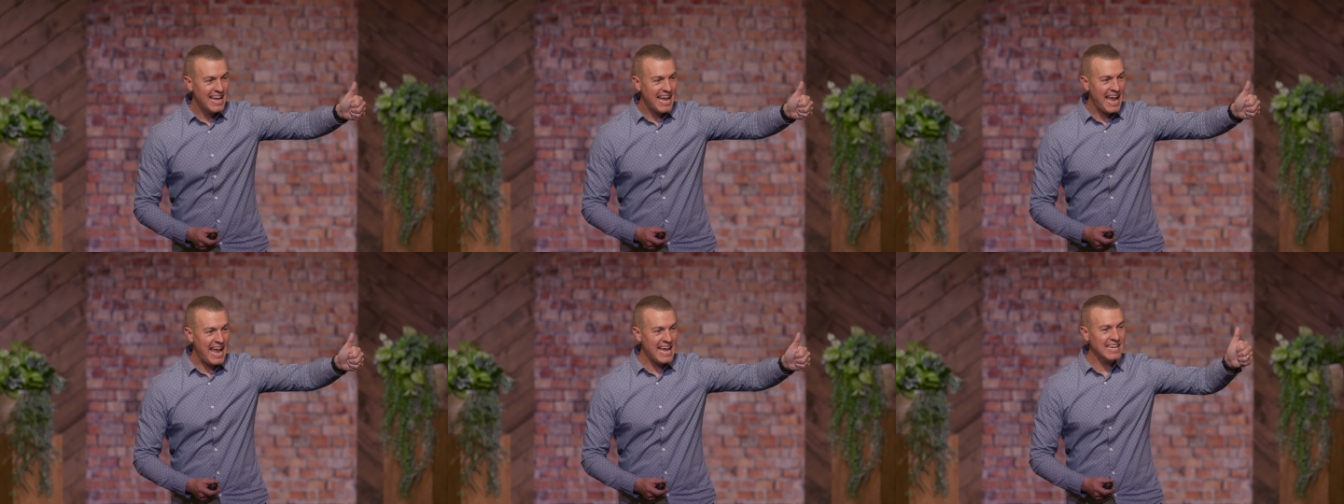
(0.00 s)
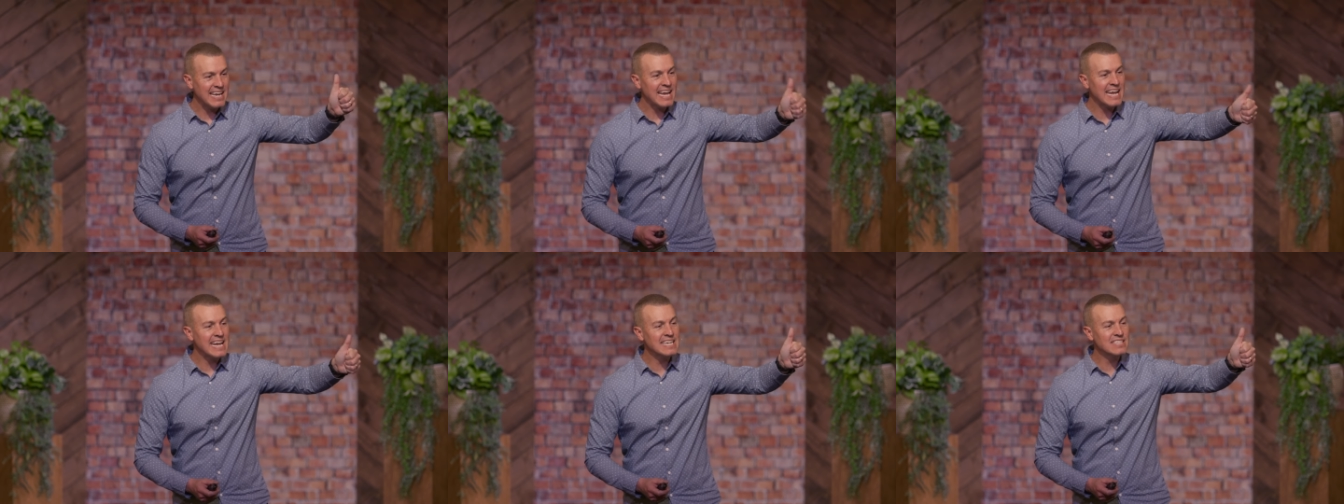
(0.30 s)
And
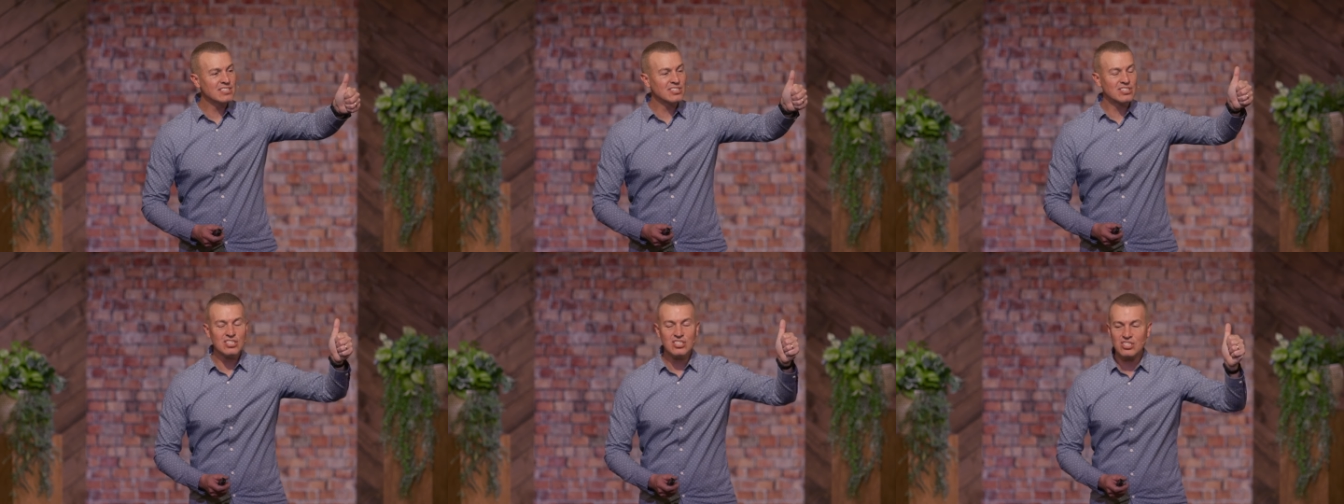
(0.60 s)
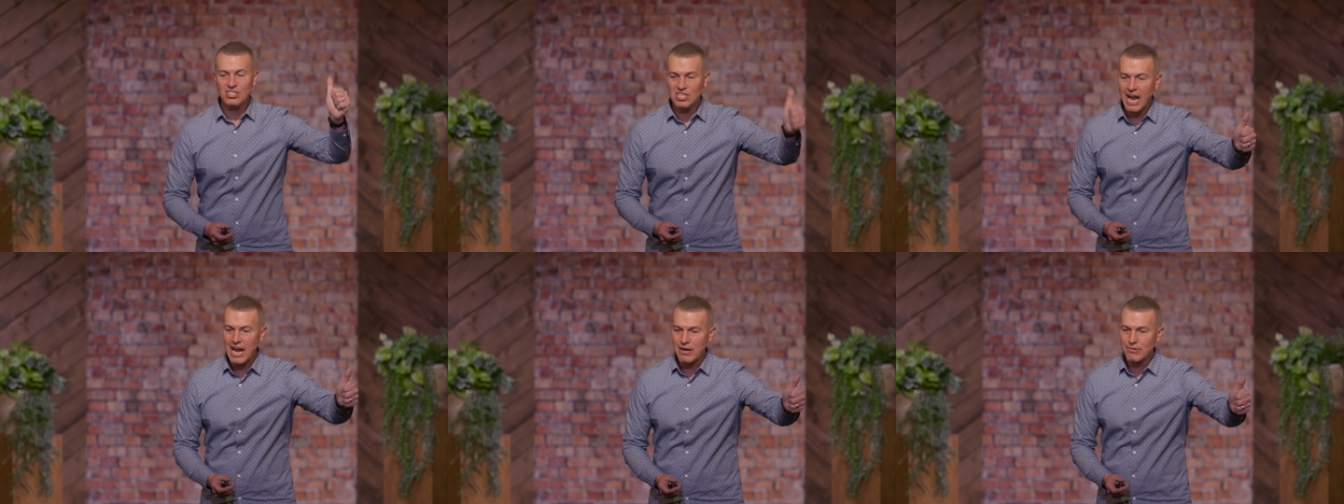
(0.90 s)
he is
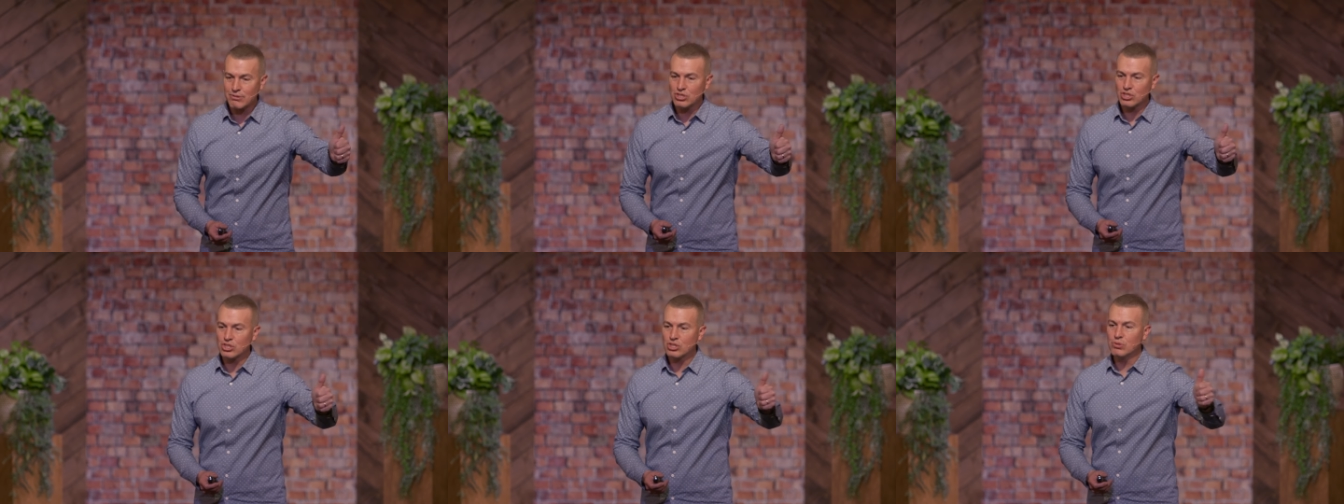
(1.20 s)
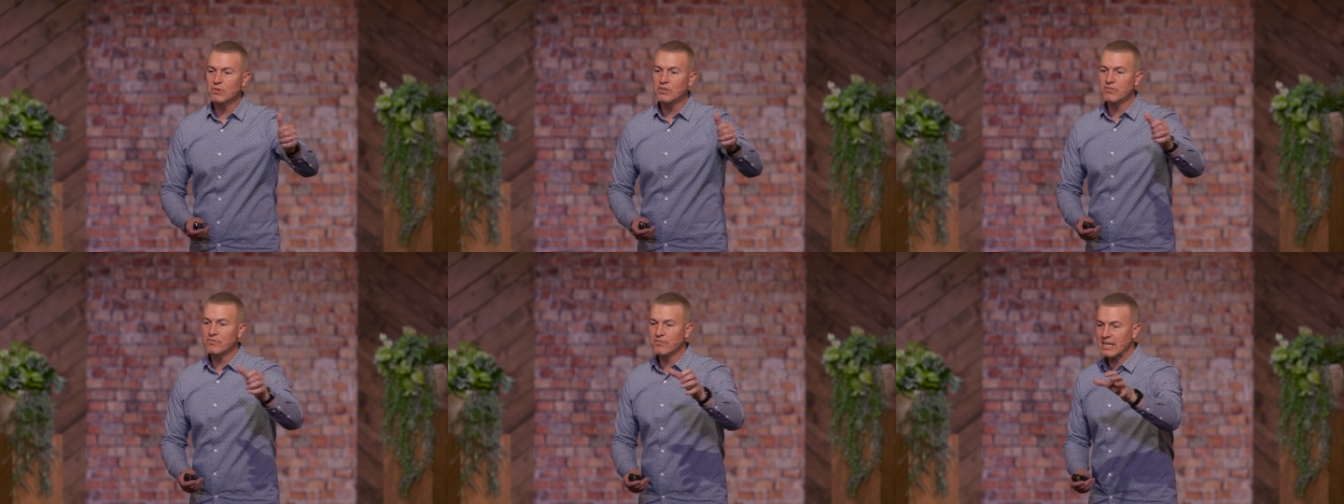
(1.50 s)
desirous
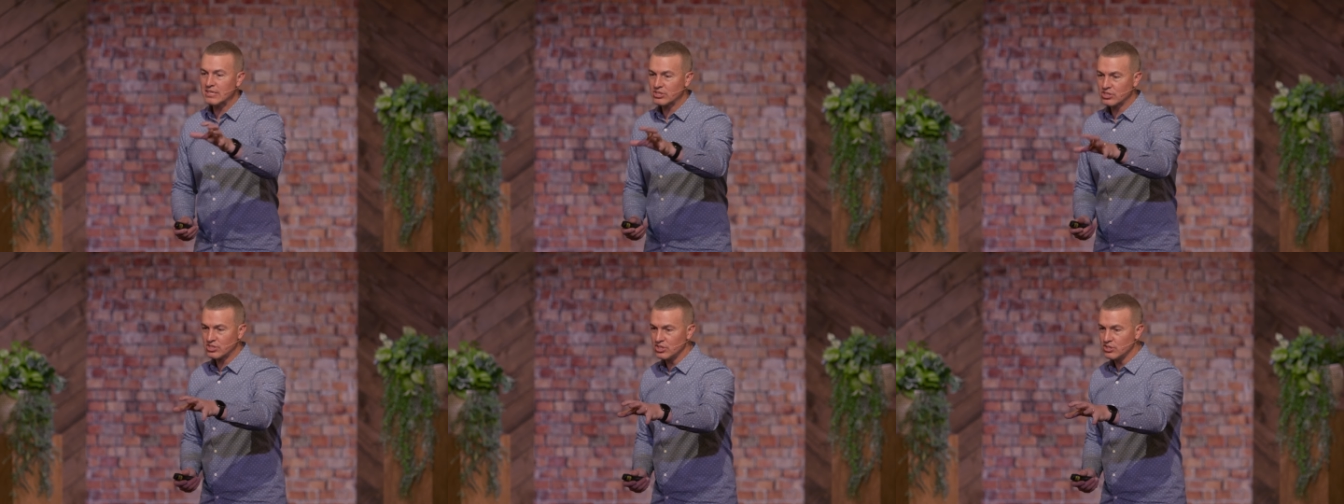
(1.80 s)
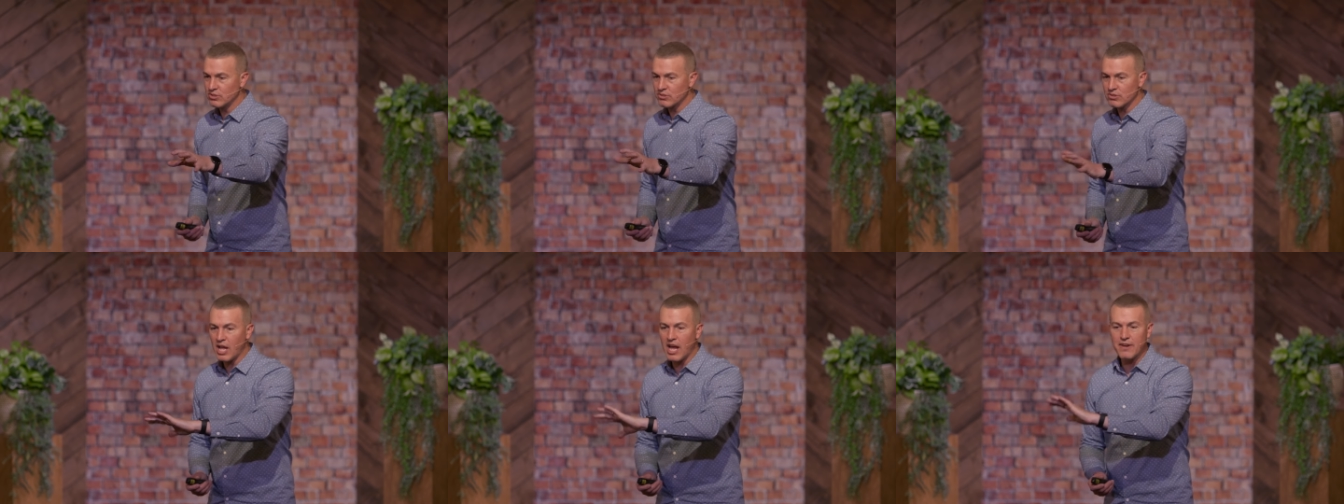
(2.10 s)
to invest in
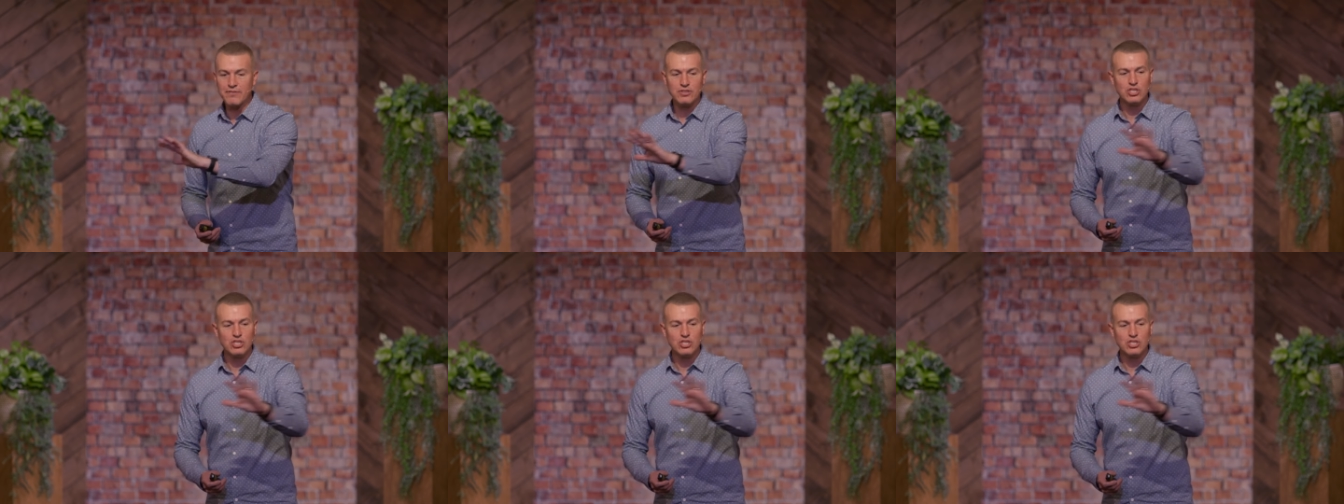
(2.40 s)
your life.